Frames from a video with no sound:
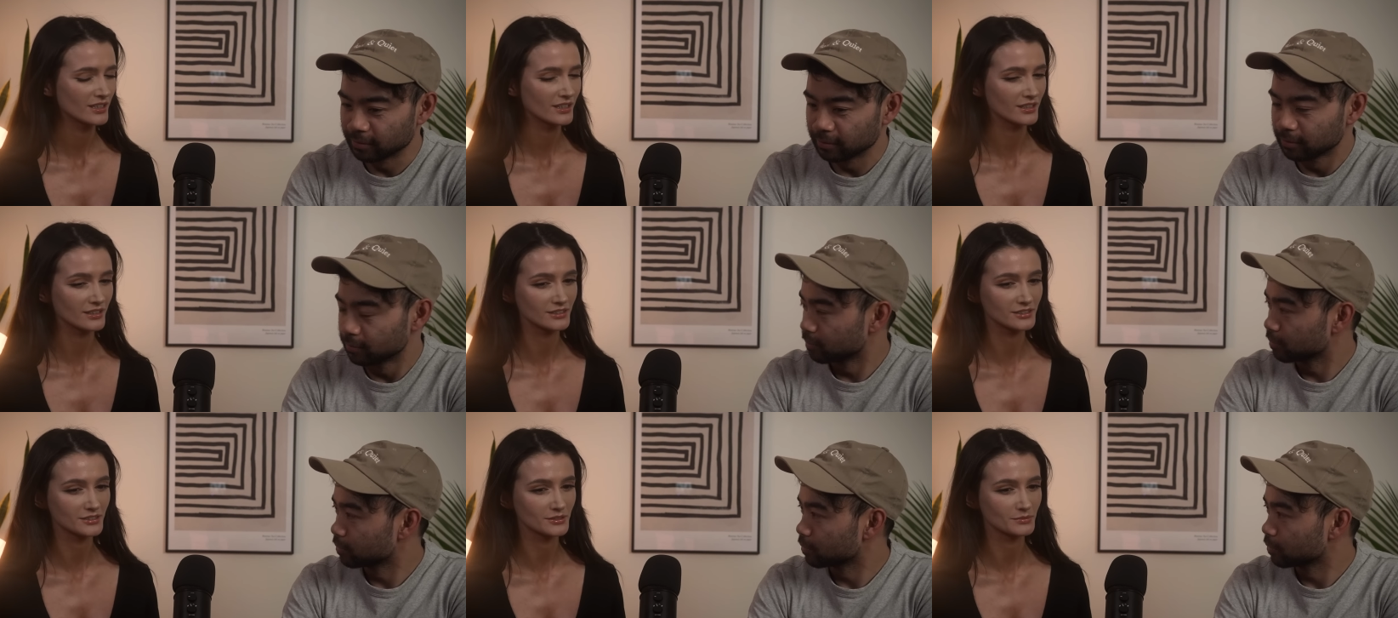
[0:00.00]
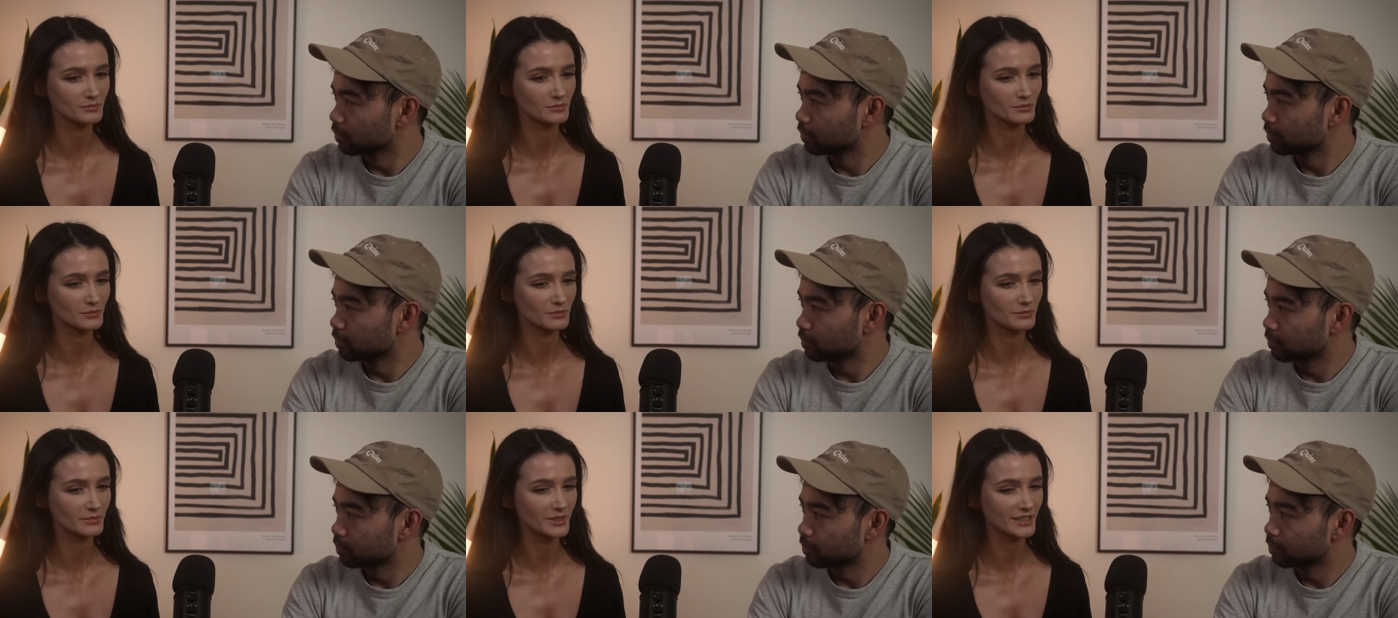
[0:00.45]

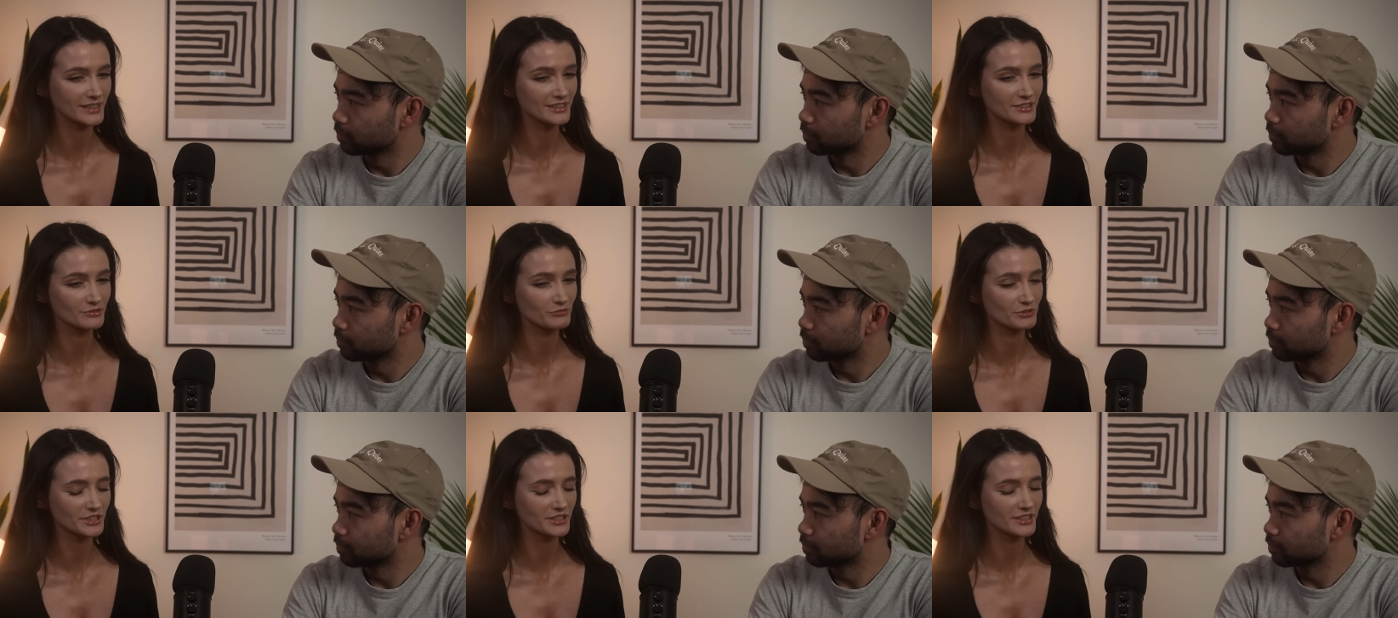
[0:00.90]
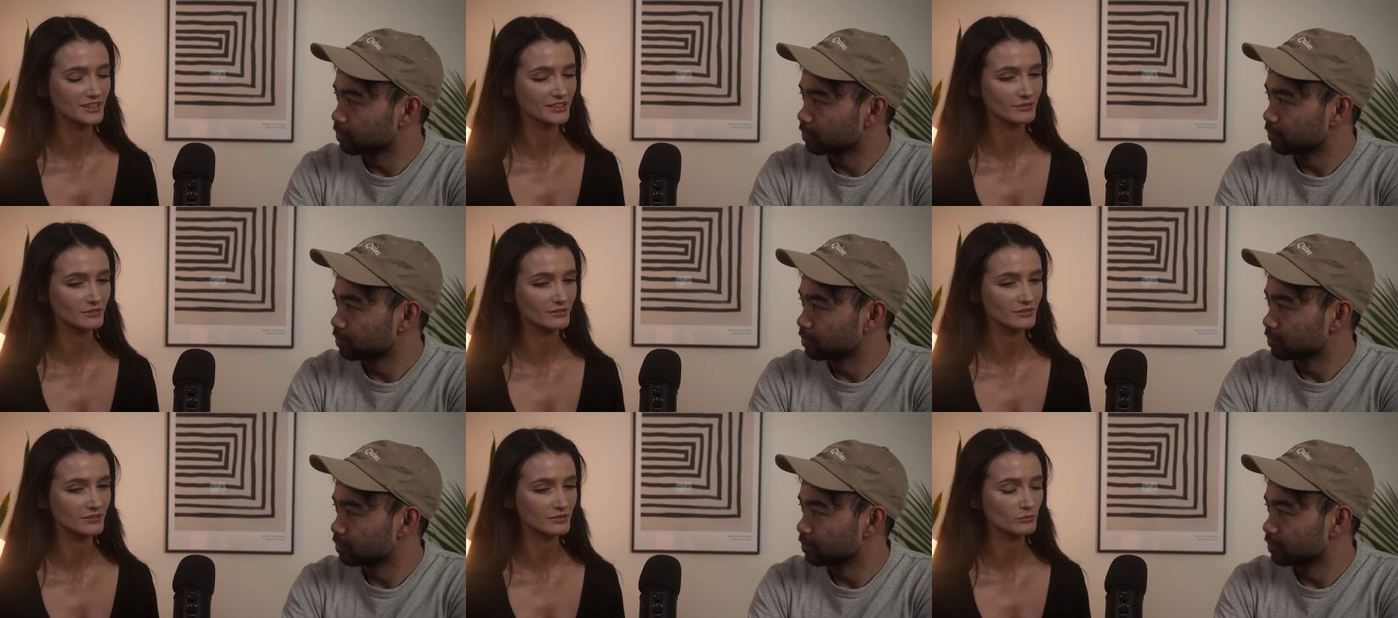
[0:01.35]
Speaker 1: Um, I didn't
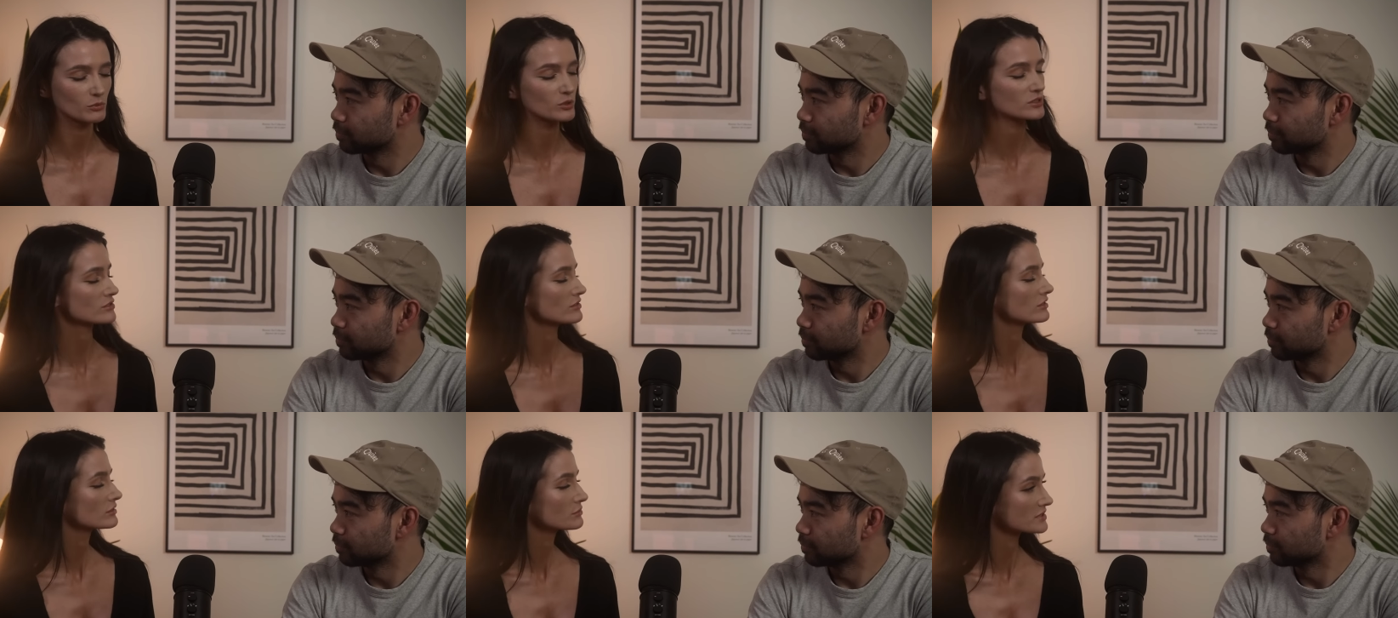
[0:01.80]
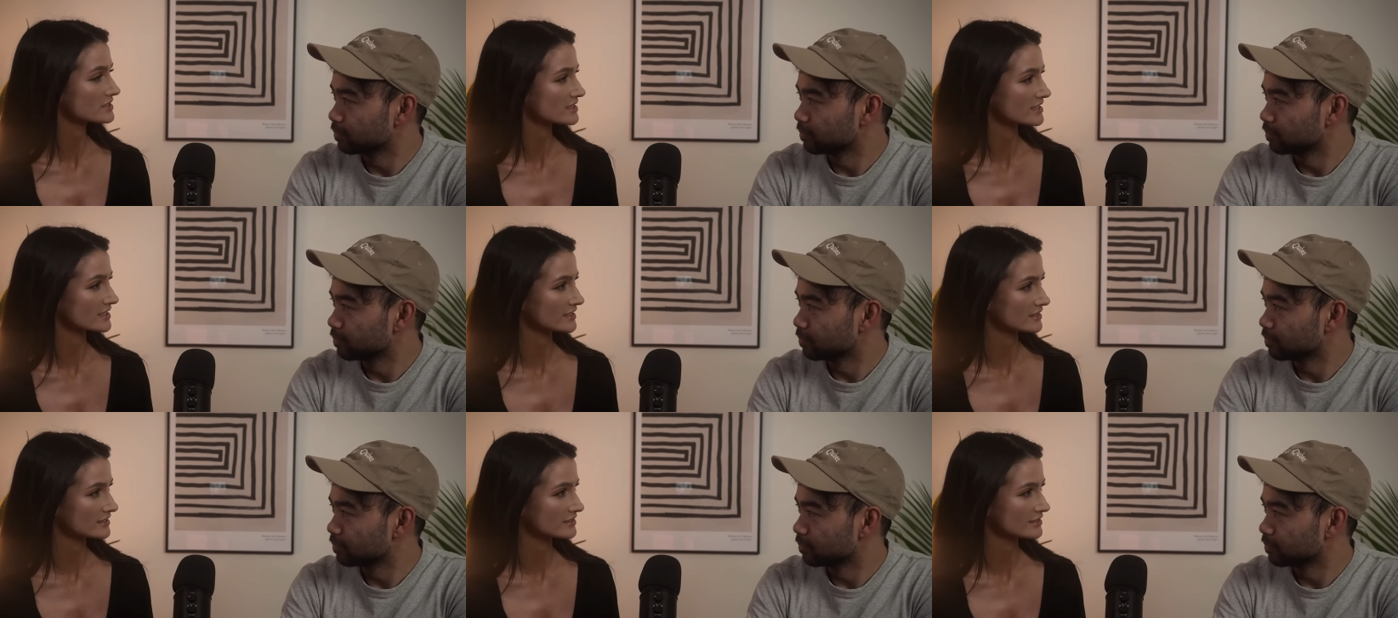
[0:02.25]
really. What song was
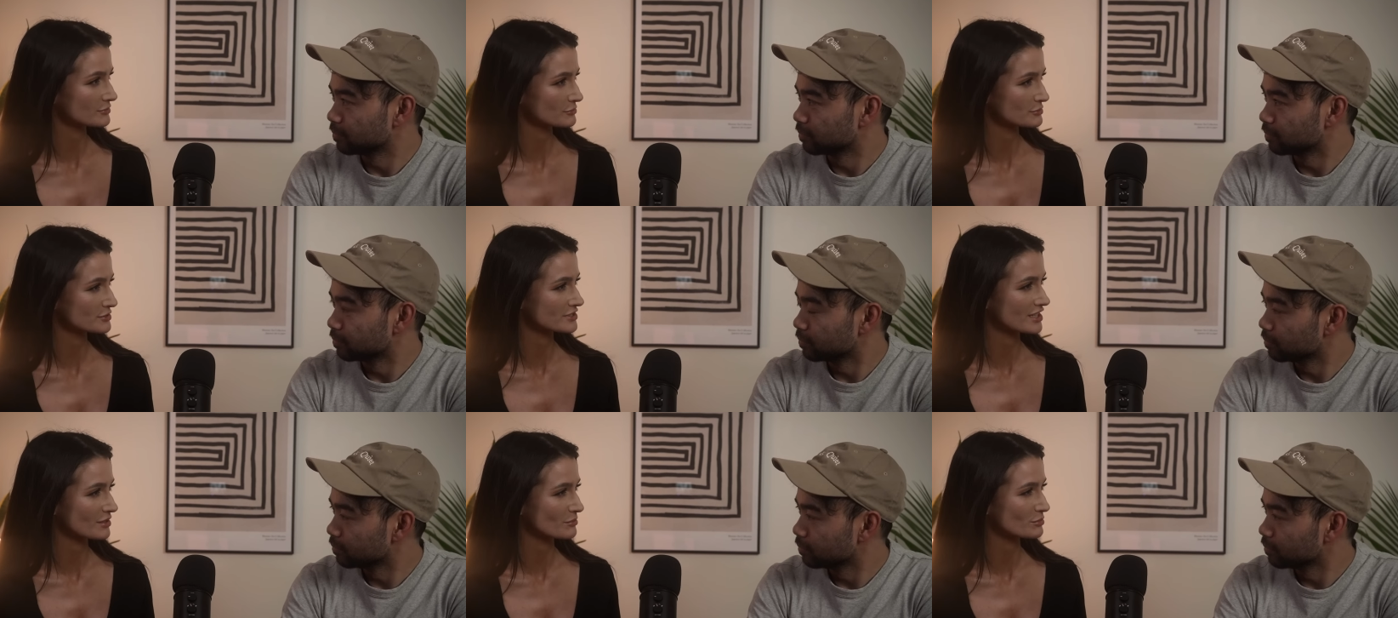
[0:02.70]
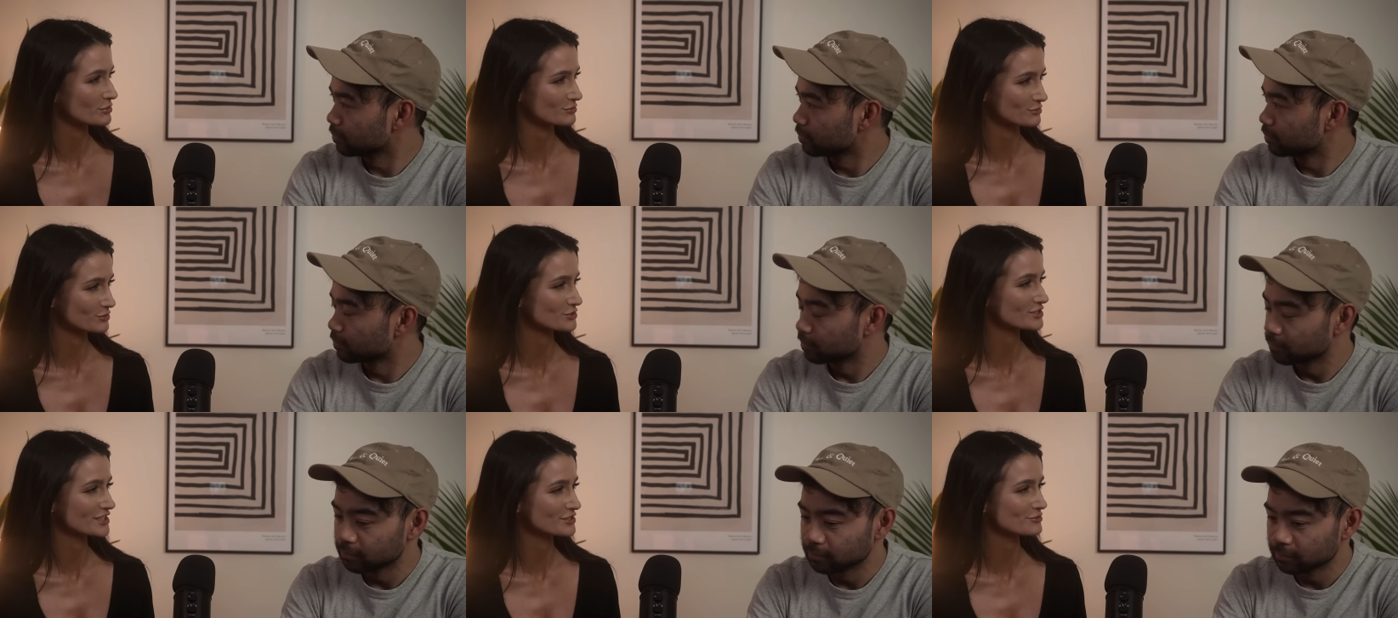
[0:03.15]
I that was sampled?
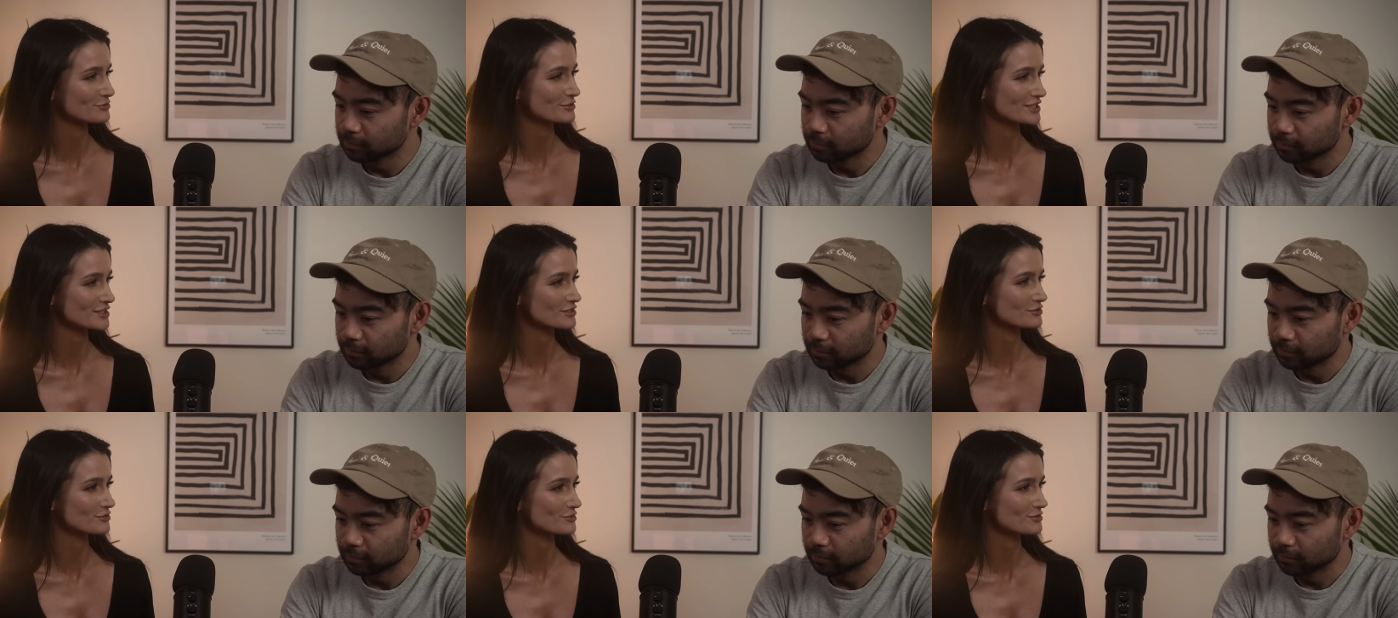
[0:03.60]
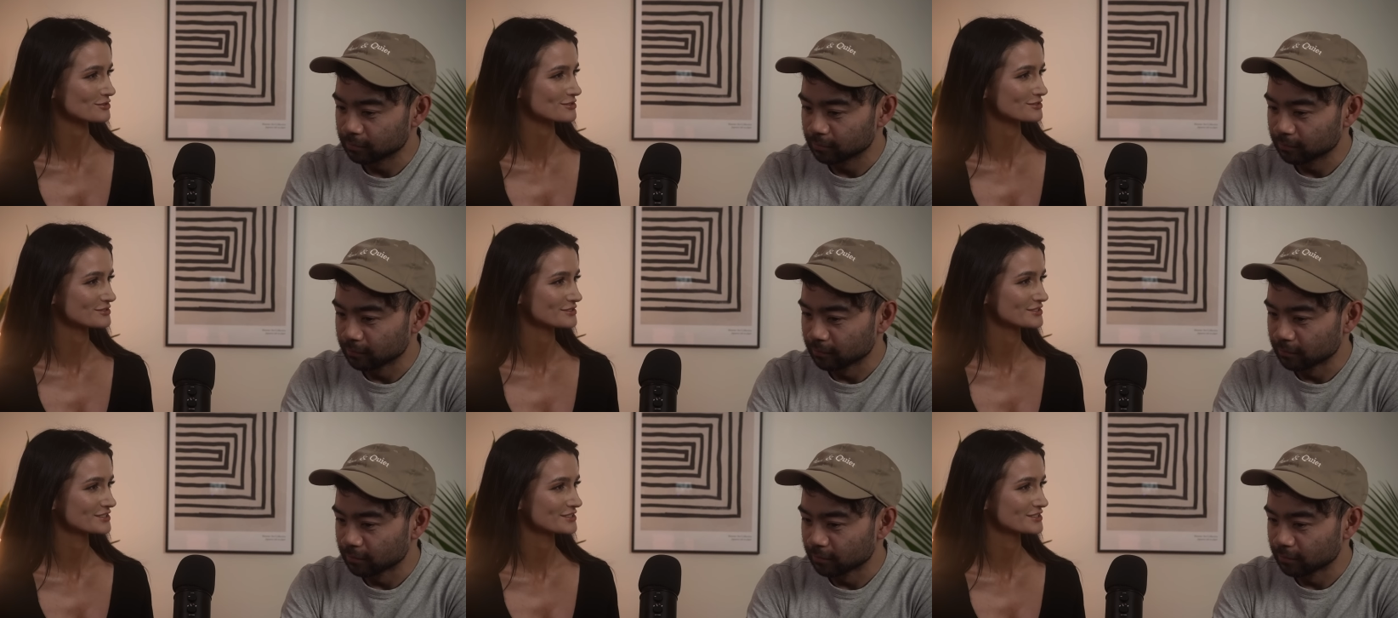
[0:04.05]
Because I know that song.